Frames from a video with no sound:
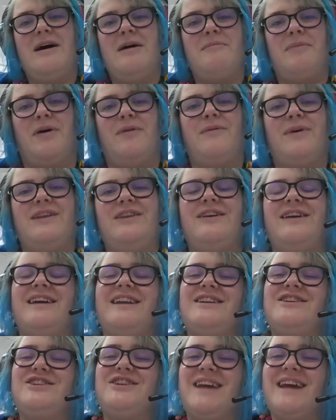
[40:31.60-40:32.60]
But when you get
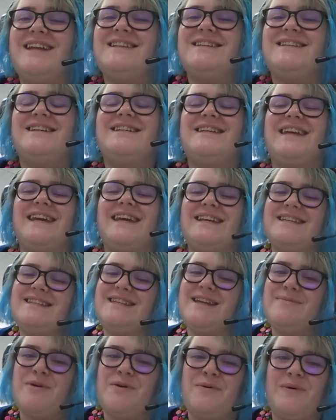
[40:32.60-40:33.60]
a chance to take a
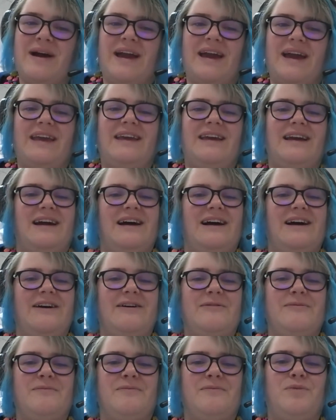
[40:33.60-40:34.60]
step away,
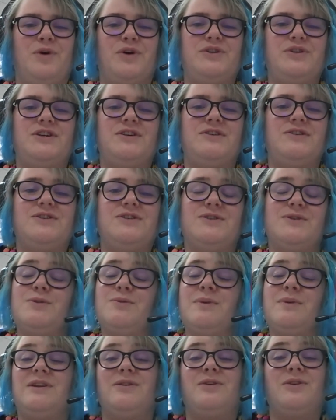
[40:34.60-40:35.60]
what do you do
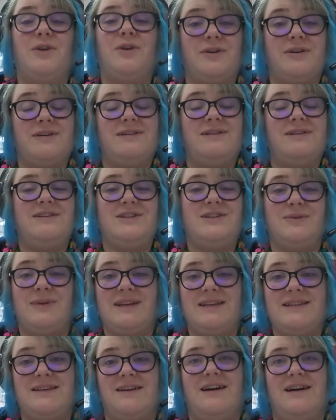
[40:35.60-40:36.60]
when you're not
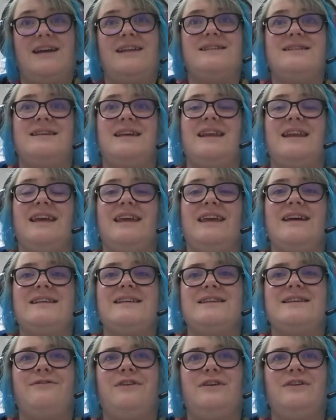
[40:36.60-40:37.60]
doing science? And I
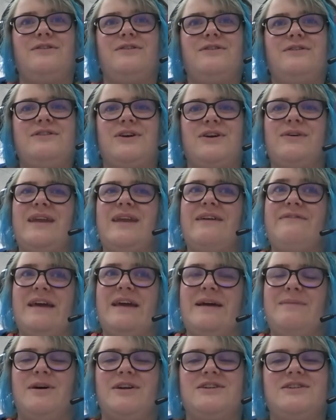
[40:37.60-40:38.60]
guess if you don't have
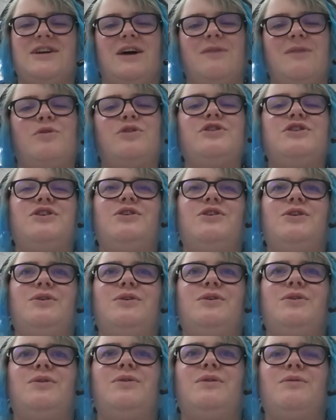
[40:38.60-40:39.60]
that much time, what
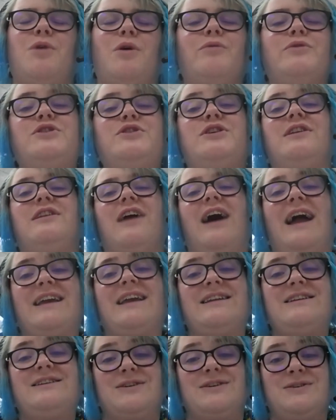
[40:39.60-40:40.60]
would you
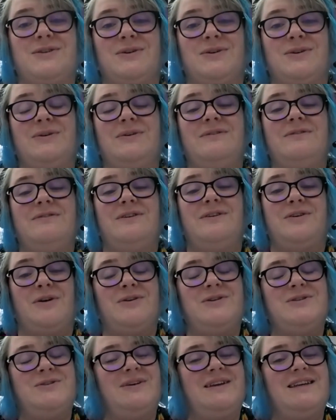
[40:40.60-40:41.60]
like to do if you're
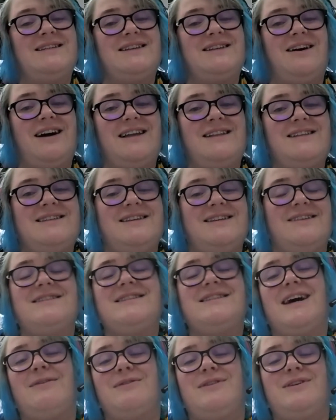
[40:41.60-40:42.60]
not doing science? I'll
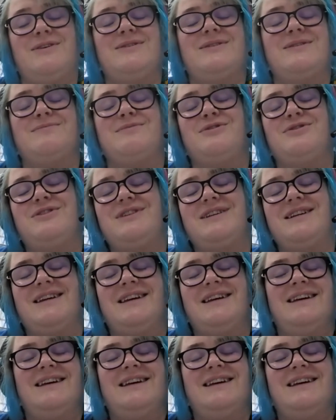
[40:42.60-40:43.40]
start with you, Sabuj.